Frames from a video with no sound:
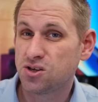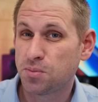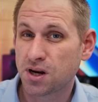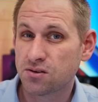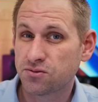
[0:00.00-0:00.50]
new
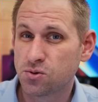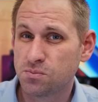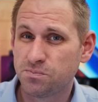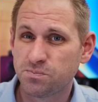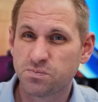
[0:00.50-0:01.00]

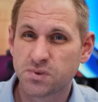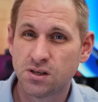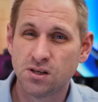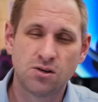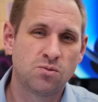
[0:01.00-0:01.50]
platform?
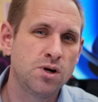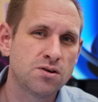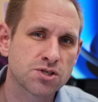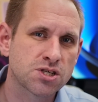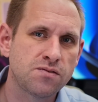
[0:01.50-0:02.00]
Why
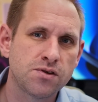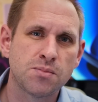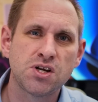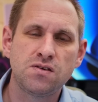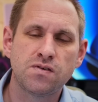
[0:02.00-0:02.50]
not save your
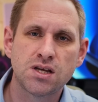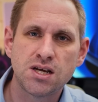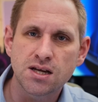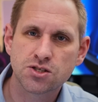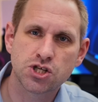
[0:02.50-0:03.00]
money for the
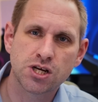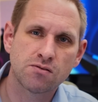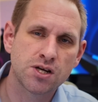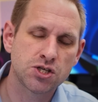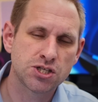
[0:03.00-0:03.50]
next
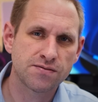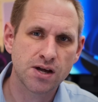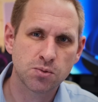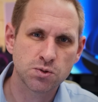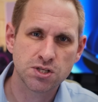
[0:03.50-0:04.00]
generations of
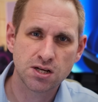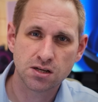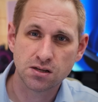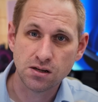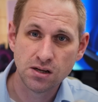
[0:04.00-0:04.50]
Apple
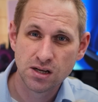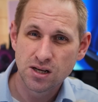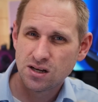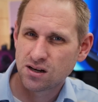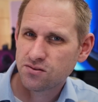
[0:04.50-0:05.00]
Silicon?
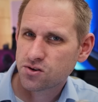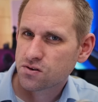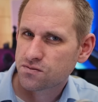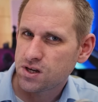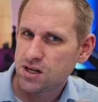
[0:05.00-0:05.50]
I've got a
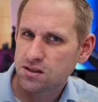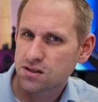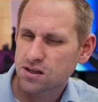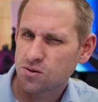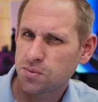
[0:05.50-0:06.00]
feeling
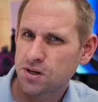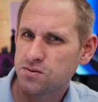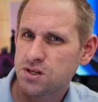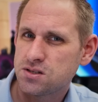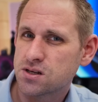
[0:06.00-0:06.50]
that they'll blow
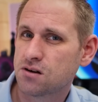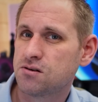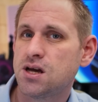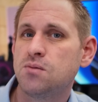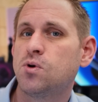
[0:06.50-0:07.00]
these
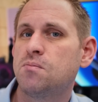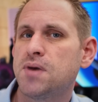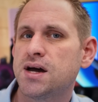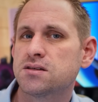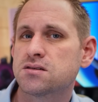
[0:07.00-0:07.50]
current M1
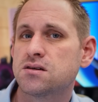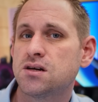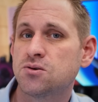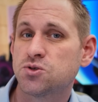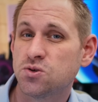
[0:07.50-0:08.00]
Macs
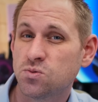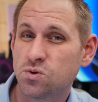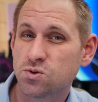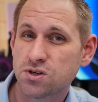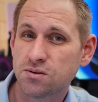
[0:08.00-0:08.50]
out of the
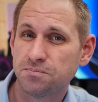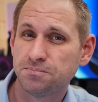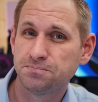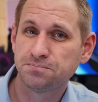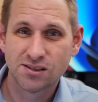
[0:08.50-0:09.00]
water.
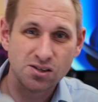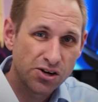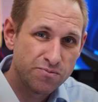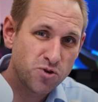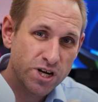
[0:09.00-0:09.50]

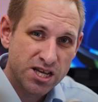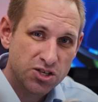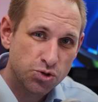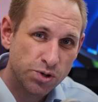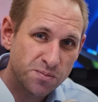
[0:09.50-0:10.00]
I'm really
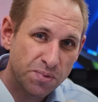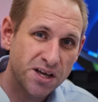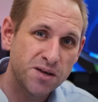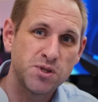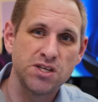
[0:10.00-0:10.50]
enjoying
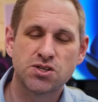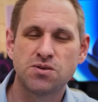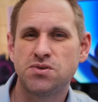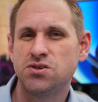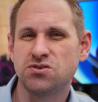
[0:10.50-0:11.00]
playing with this
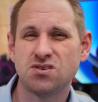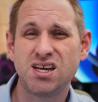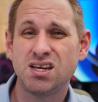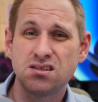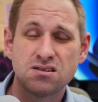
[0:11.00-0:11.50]
computer. It
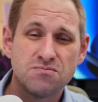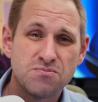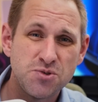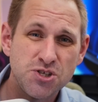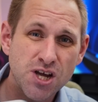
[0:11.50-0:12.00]
is
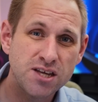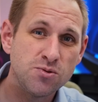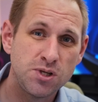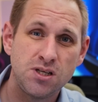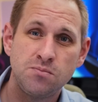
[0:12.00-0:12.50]

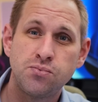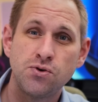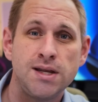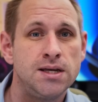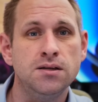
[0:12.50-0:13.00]
genuinely
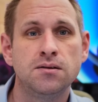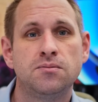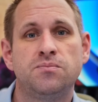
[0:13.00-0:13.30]
brilliant.